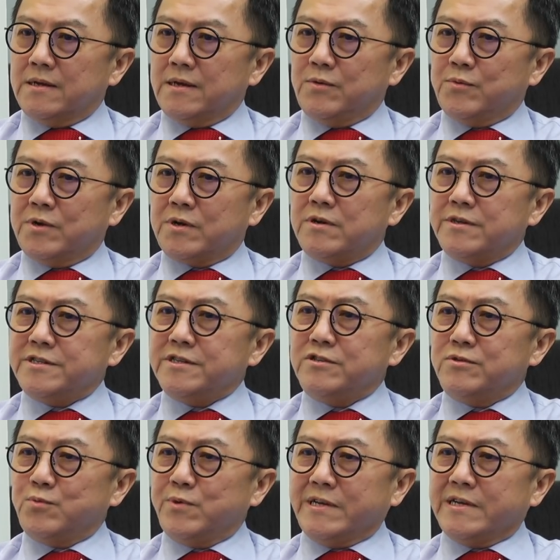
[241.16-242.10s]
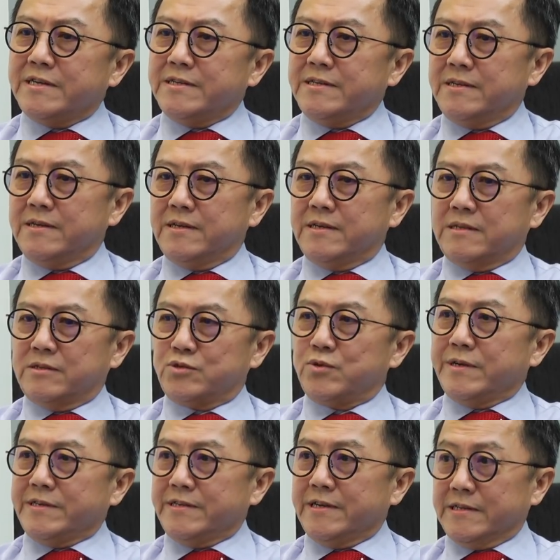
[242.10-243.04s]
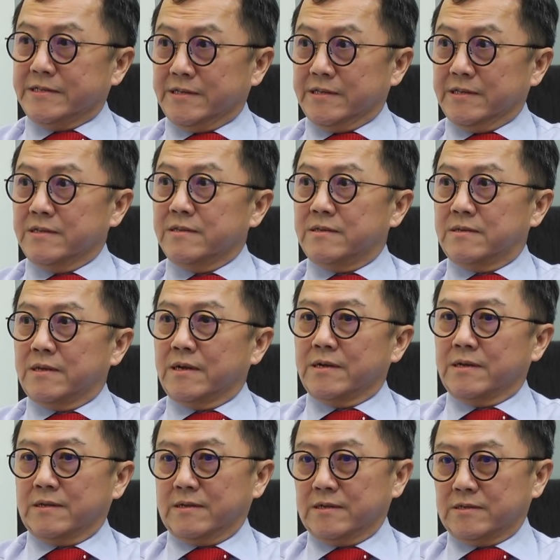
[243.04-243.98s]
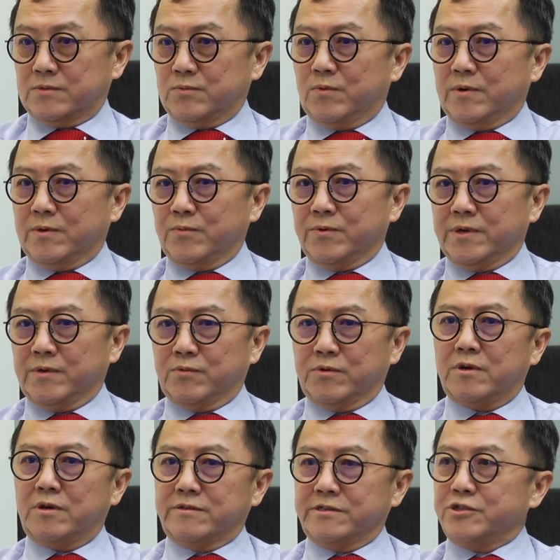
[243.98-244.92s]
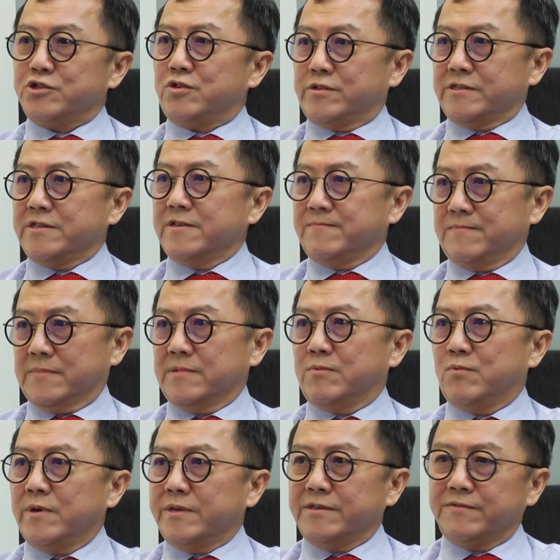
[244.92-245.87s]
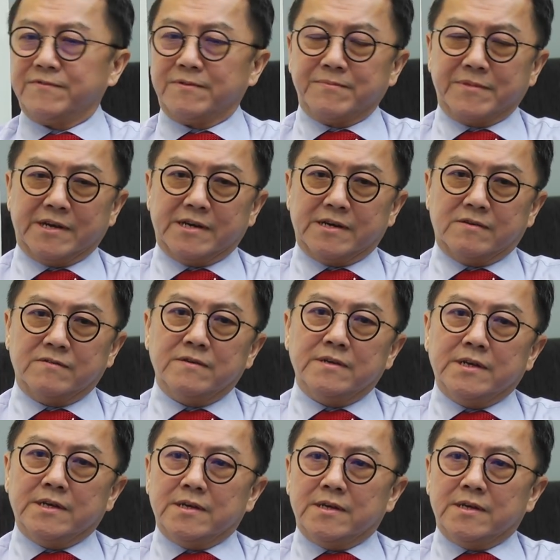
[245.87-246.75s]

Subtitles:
It will continue to weaken in 2018. That's what we will call the short term, 1 year from now.